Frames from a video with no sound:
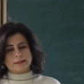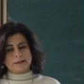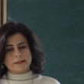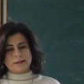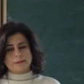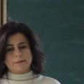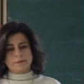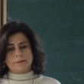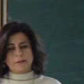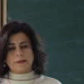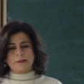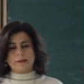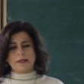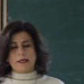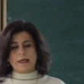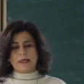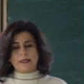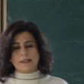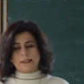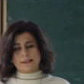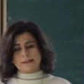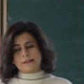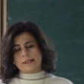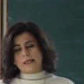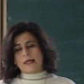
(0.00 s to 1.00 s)

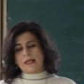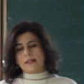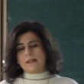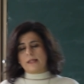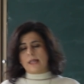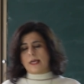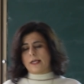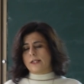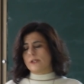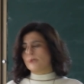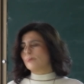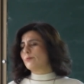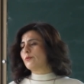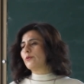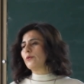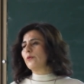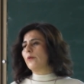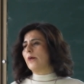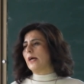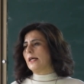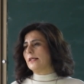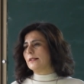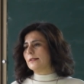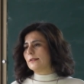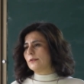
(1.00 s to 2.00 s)
and it's unlikely to
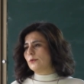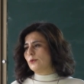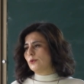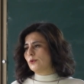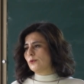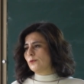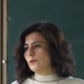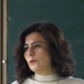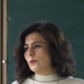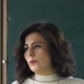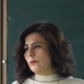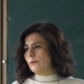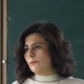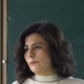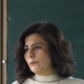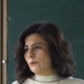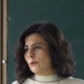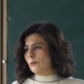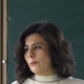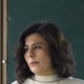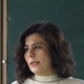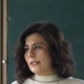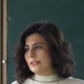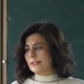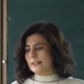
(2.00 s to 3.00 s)
provide useful
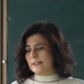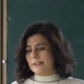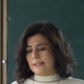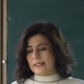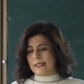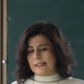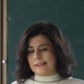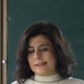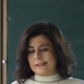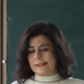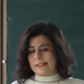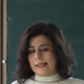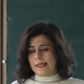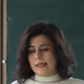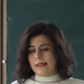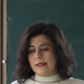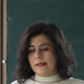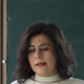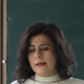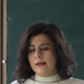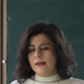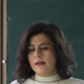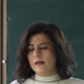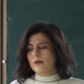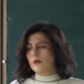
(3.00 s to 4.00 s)
information. They
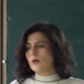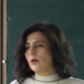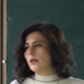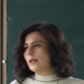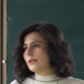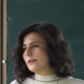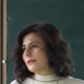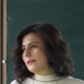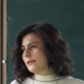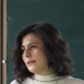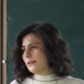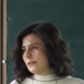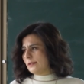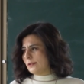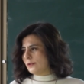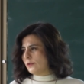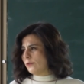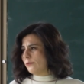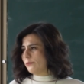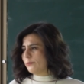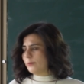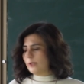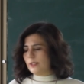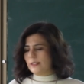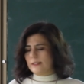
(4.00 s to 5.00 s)
say cholestasis
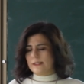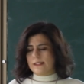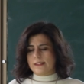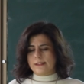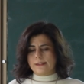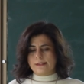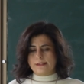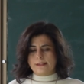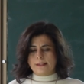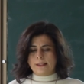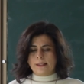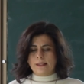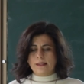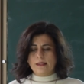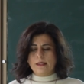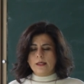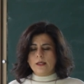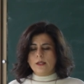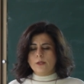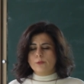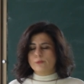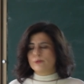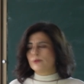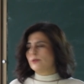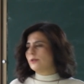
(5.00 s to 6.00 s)
of pregnancy,
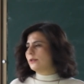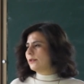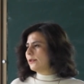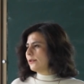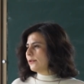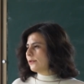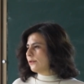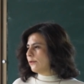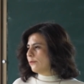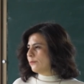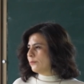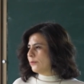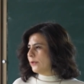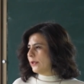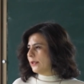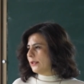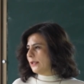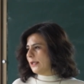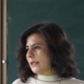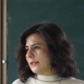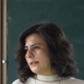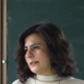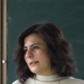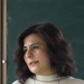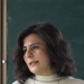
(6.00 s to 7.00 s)
pruritus of
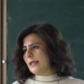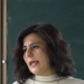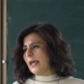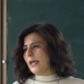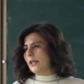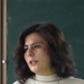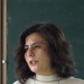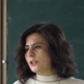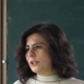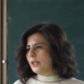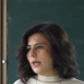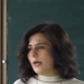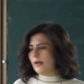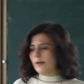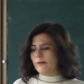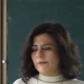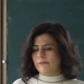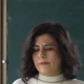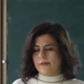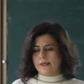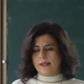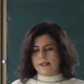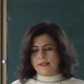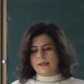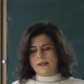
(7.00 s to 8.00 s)
pregnancy,
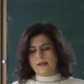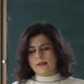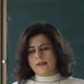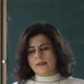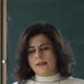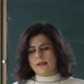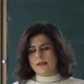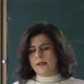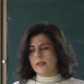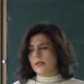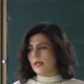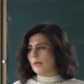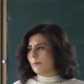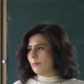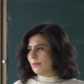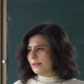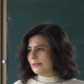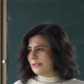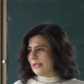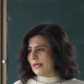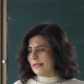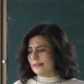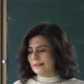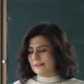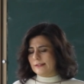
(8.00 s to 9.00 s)
HIV,
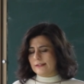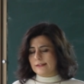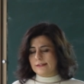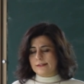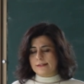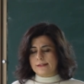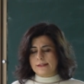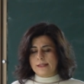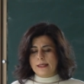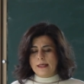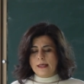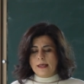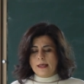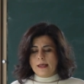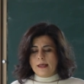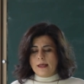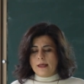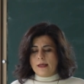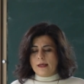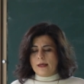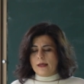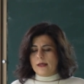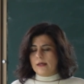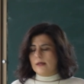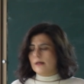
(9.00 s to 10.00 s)
hepatitis,
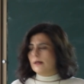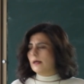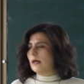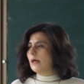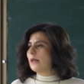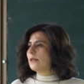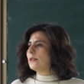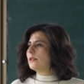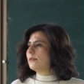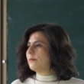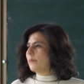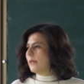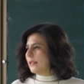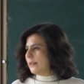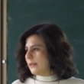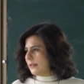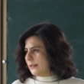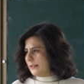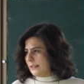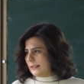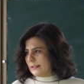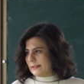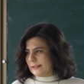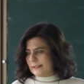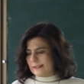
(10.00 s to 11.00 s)
other
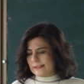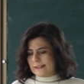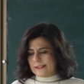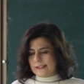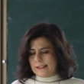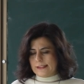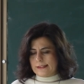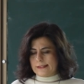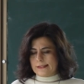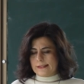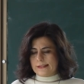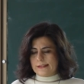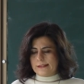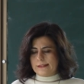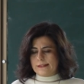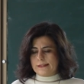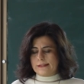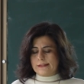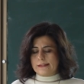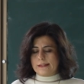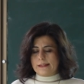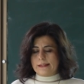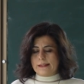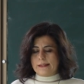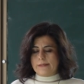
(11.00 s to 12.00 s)
maternal
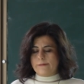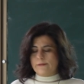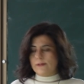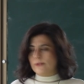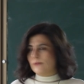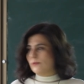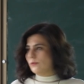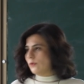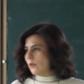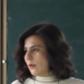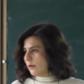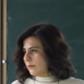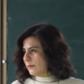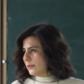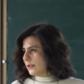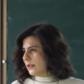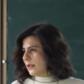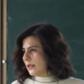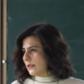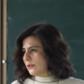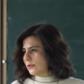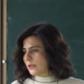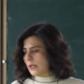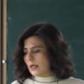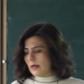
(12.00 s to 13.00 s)
diseases with normal
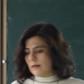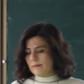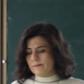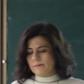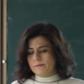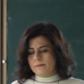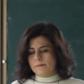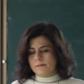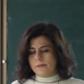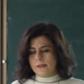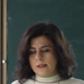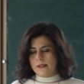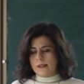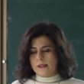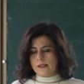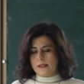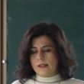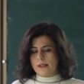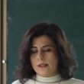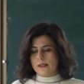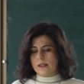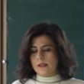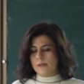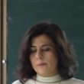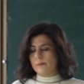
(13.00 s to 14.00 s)
outcome,
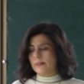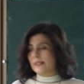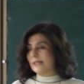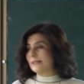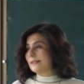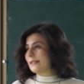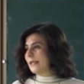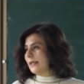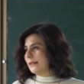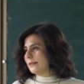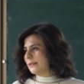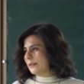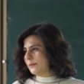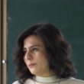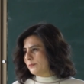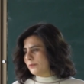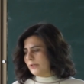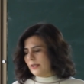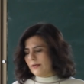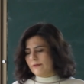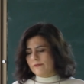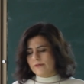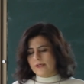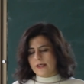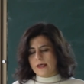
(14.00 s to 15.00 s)
placenta
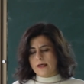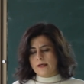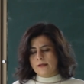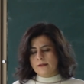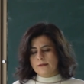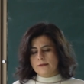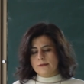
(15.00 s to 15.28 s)
previa,